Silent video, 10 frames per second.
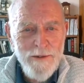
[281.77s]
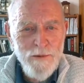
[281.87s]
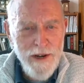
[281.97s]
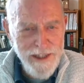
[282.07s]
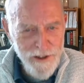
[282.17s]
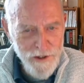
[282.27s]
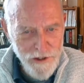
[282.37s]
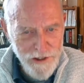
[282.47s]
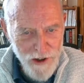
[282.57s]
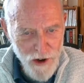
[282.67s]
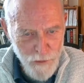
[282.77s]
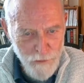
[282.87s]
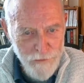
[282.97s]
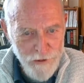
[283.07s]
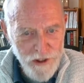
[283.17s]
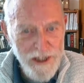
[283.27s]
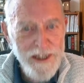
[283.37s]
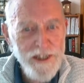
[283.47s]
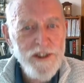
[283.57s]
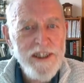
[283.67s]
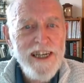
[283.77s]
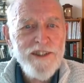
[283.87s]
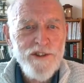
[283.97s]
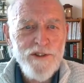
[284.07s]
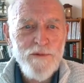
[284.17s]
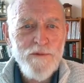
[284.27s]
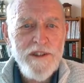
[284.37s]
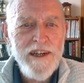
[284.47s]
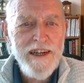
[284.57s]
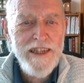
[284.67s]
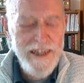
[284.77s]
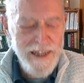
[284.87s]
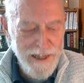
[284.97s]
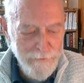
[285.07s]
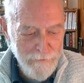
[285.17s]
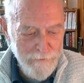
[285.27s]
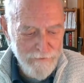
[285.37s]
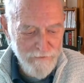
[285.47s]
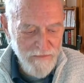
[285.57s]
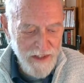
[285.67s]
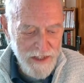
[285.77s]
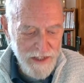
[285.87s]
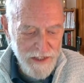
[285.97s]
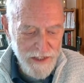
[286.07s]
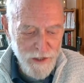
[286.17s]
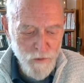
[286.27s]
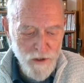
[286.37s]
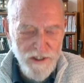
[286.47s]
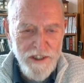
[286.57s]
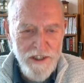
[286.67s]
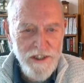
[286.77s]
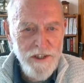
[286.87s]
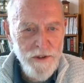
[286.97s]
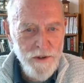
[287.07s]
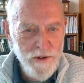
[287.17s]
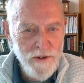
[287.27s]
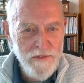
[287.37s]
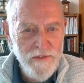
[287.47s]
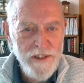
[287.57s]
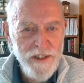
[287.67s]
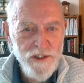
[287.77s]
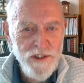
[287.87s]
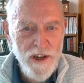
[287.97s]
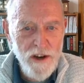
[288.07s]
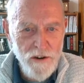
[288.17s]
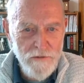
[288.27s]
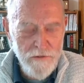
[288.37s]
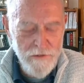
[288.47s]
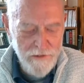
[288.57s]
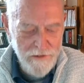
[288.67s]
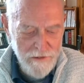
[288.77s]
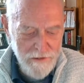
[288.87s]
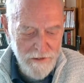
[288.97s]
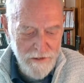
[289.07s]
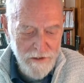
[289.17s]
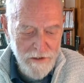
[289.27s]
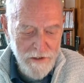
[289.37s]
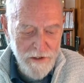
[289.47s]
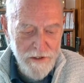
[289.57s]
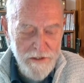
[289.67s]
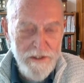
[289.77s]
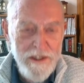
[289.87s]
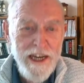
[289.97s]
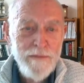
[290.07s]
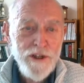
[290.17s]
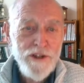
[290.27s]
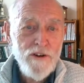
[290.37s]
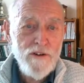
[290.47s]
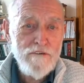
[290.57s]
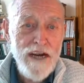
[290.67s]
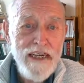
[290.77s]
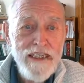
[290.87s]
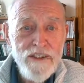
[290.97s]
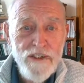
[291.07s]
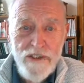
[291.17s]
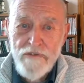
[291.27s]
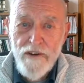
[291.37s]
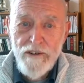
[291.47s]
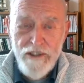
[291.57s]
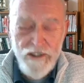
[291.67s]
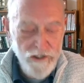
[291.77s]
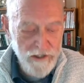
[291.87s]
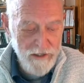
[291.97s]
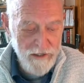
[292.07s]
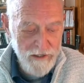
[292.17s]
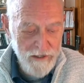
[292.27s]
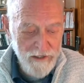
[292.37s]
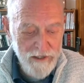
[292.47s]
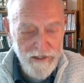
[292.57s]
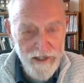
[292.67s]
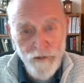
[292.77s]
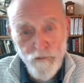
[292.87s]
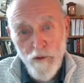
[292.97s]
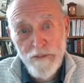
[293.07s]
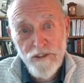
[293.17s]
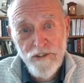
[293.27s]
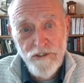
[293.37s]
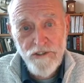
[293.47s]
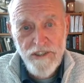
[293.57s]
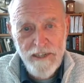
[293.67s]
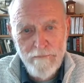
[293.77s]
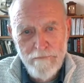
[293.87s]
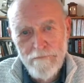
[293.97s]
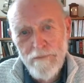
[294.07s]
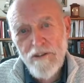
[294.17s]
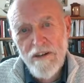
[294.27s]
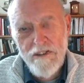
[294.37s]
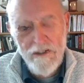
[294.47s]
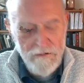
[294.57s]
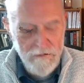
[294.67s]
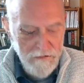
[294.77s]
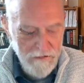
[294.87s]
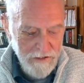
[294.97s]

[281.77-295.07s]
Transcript: When Lord Nobbs in his castle were dying, and wanted a cure for his cough, there came a young maid to the forest. Their woman just said, "Bugger off.